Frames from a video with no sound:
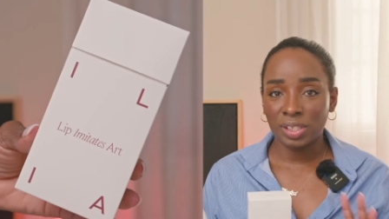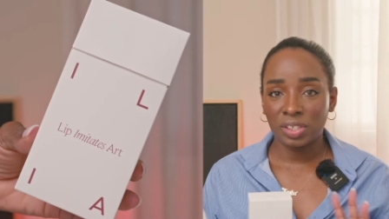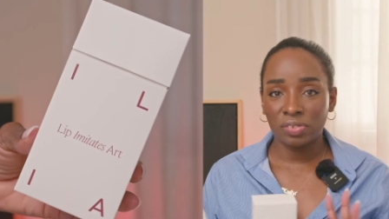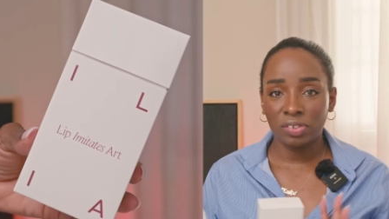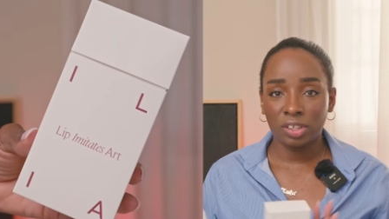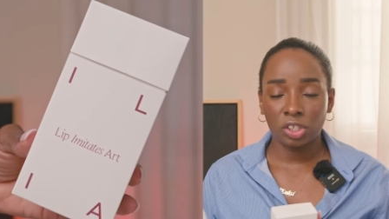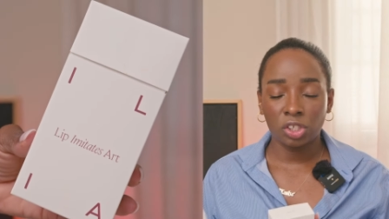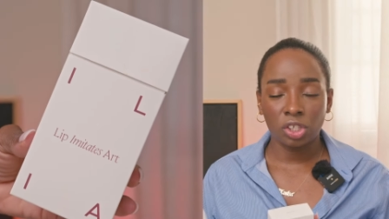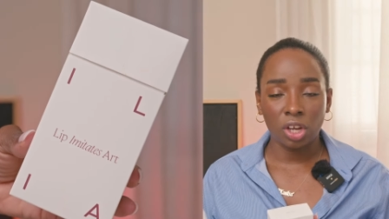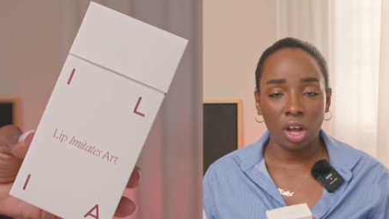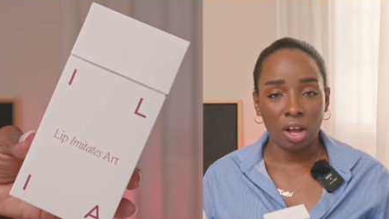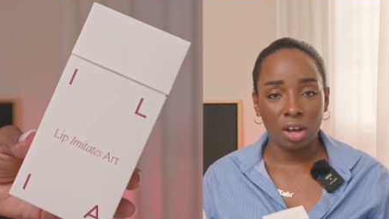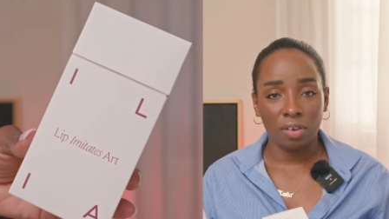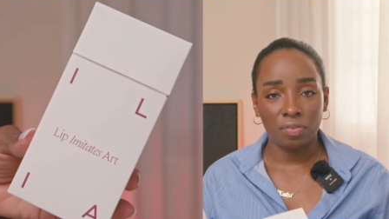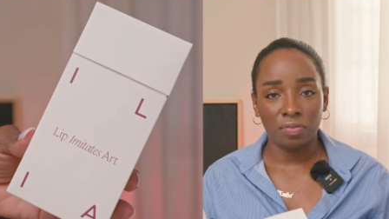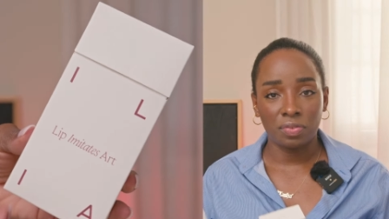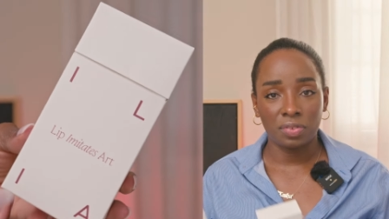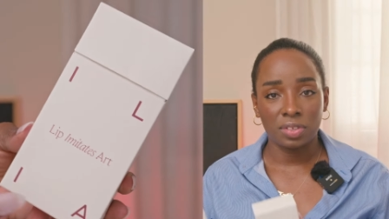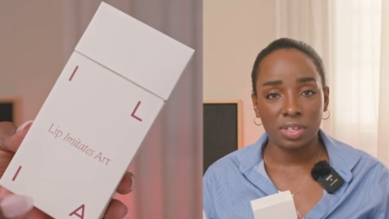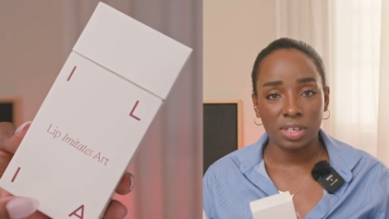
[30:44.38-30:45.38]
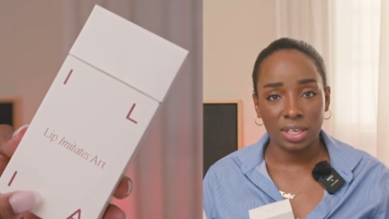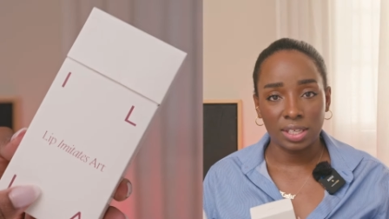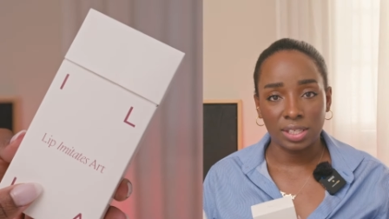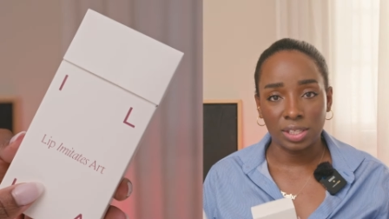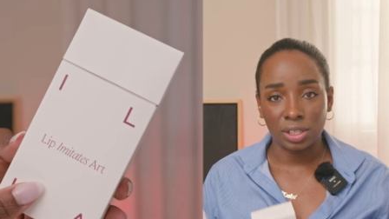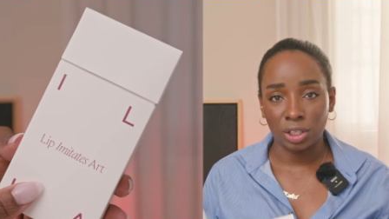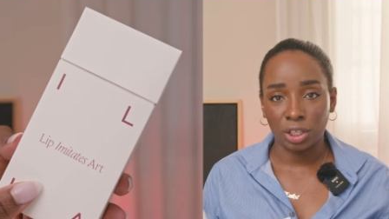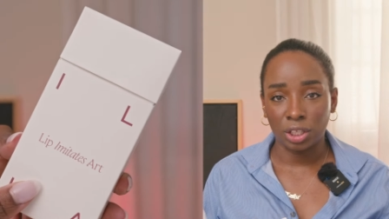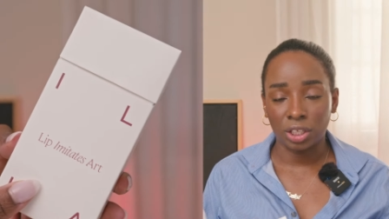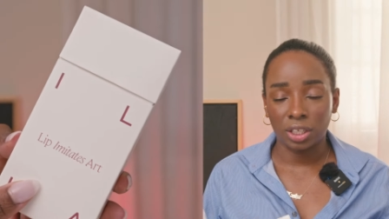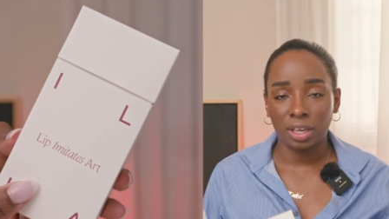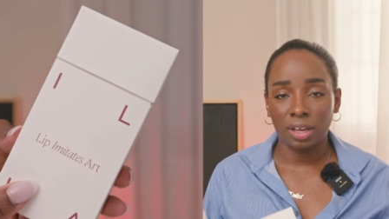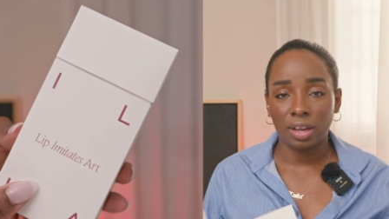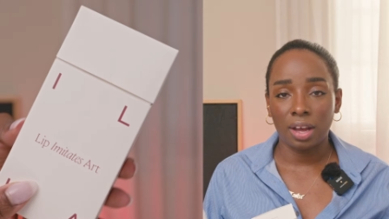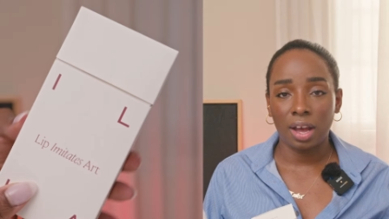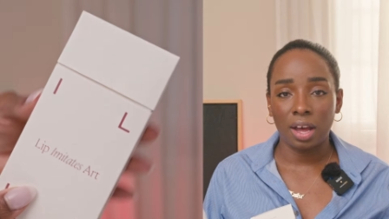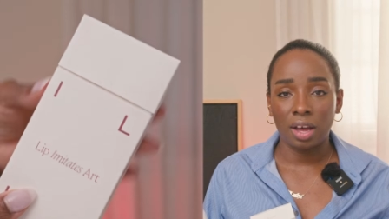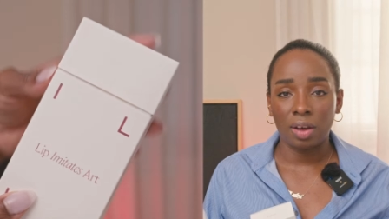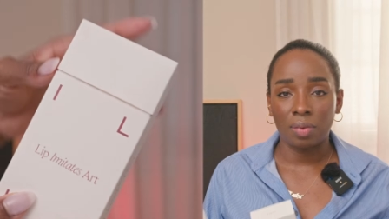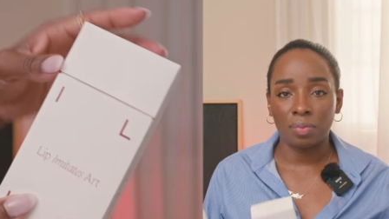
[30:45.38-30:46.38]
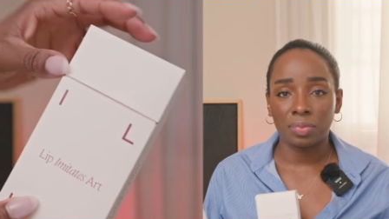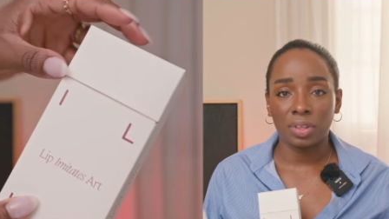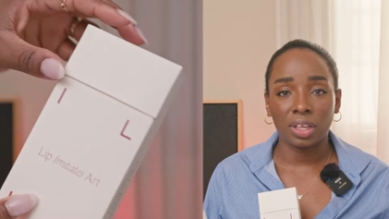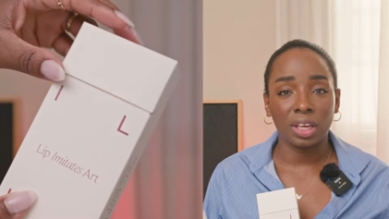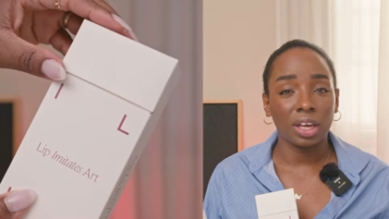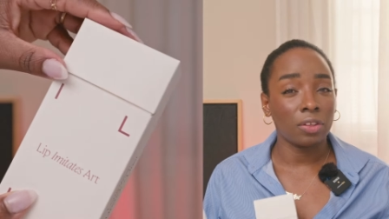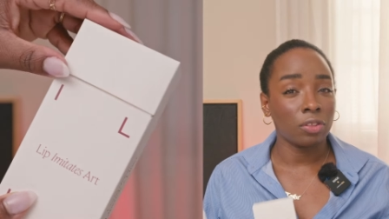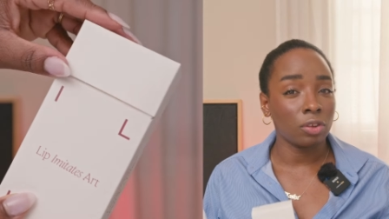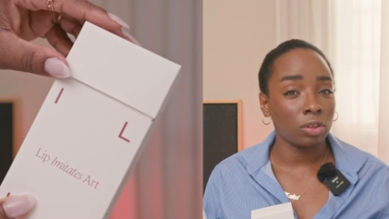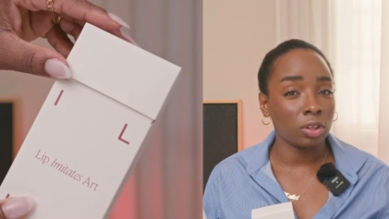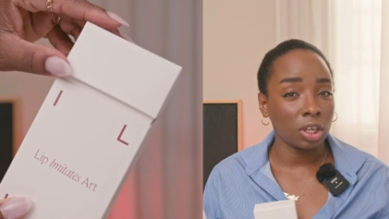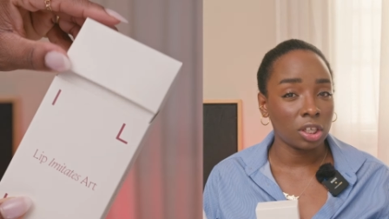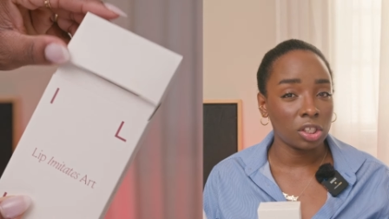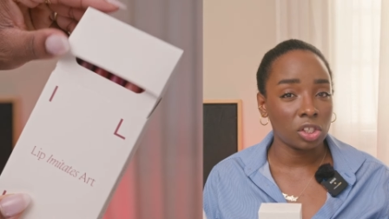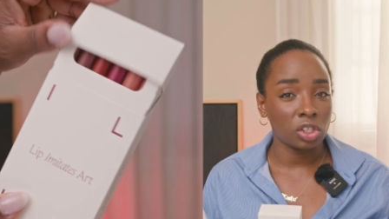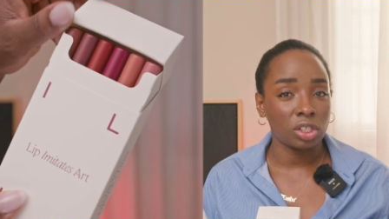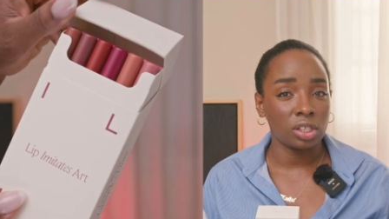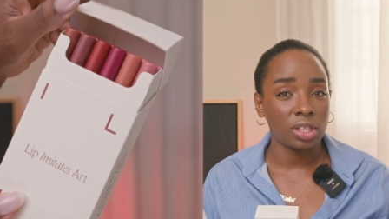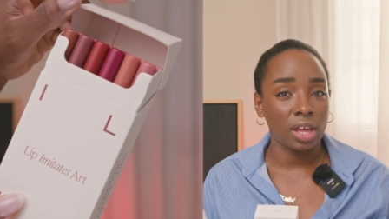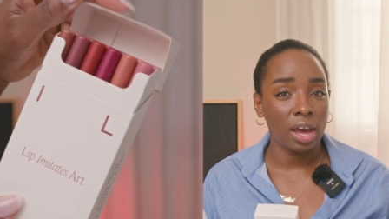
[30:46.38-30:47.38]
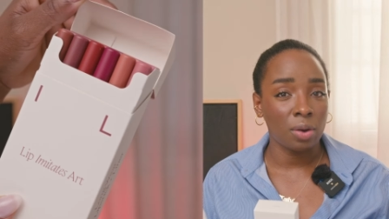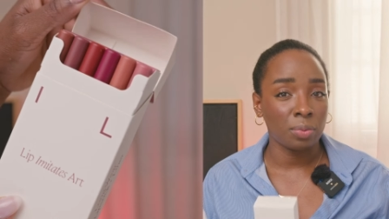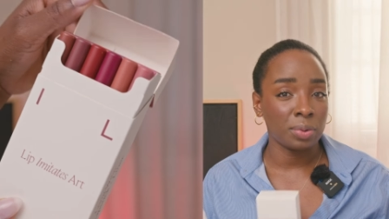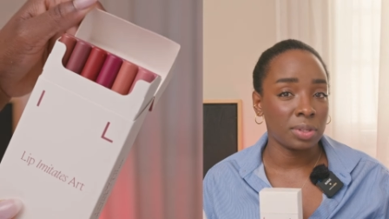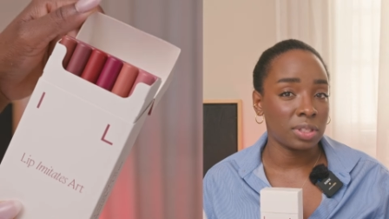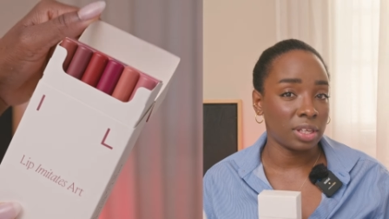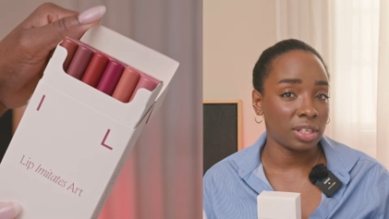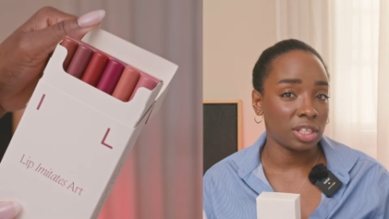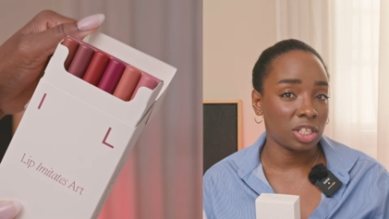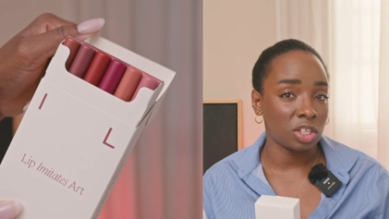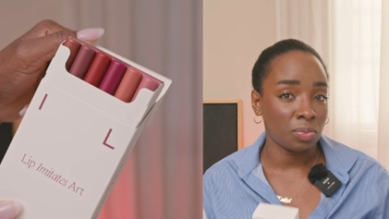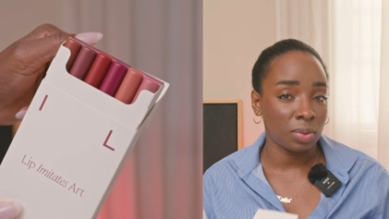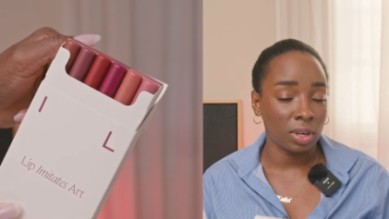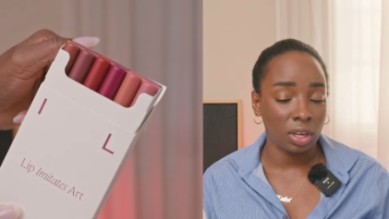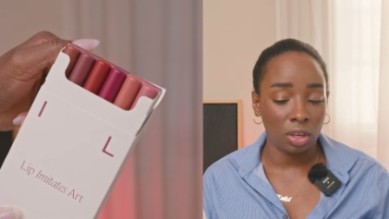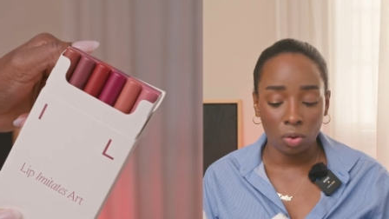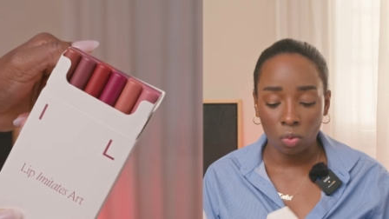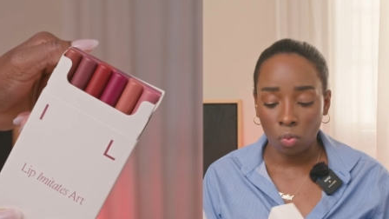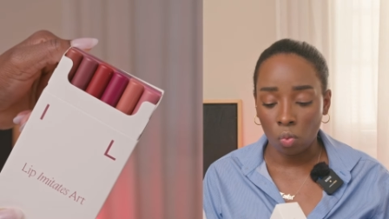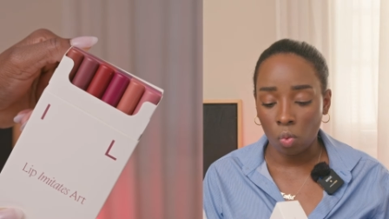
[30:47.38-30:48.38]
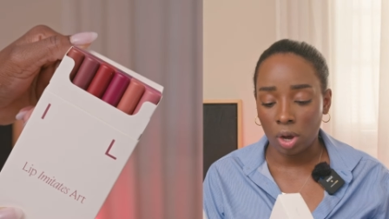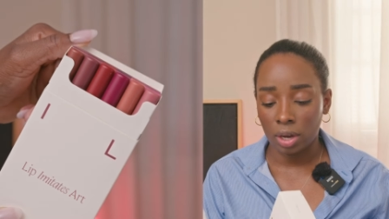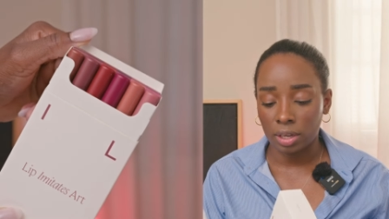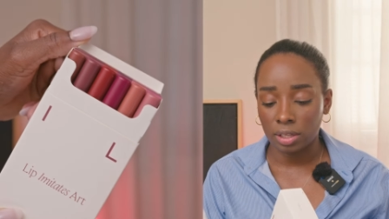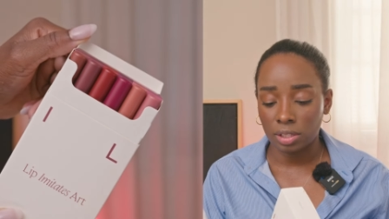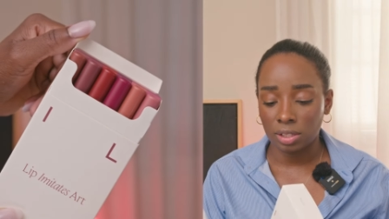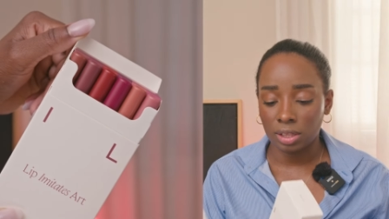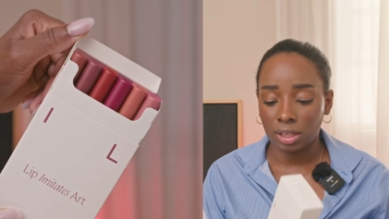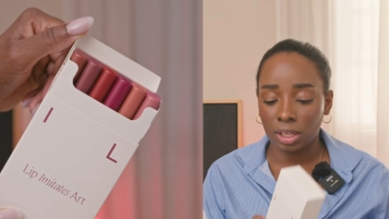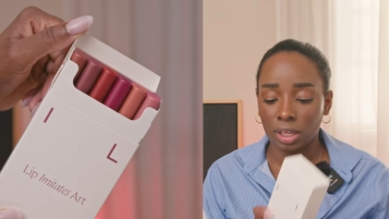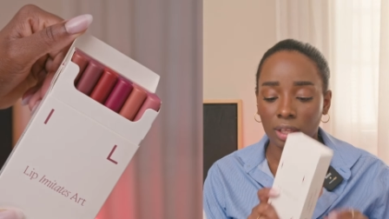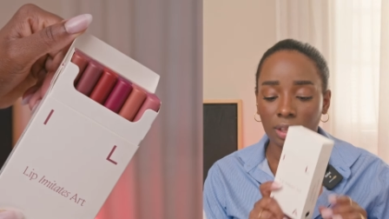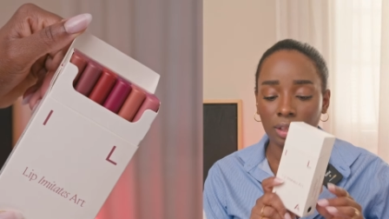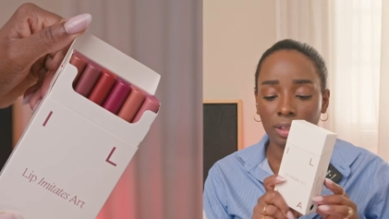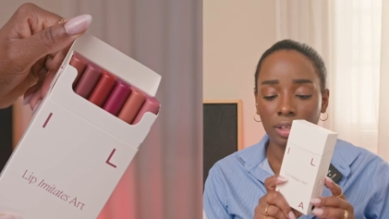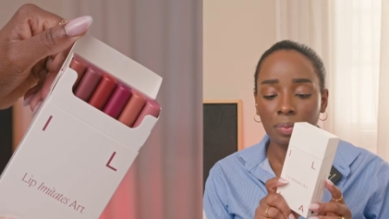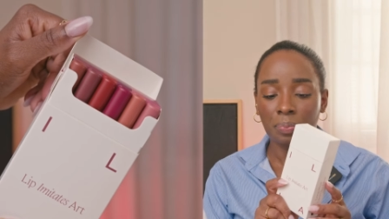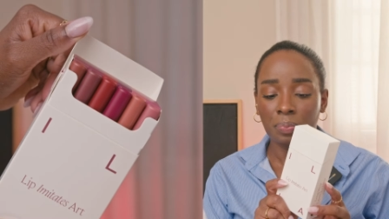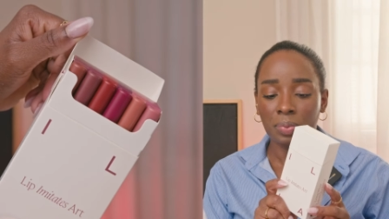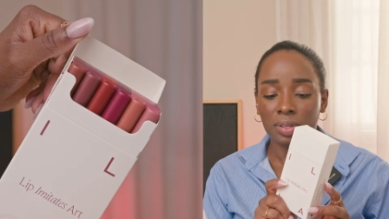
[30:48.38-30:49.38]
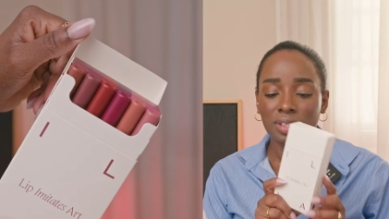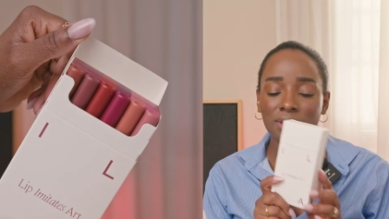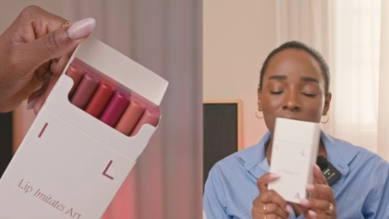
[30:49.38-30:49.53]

let's finish off today's look. The other launch that was sent to me was the Lip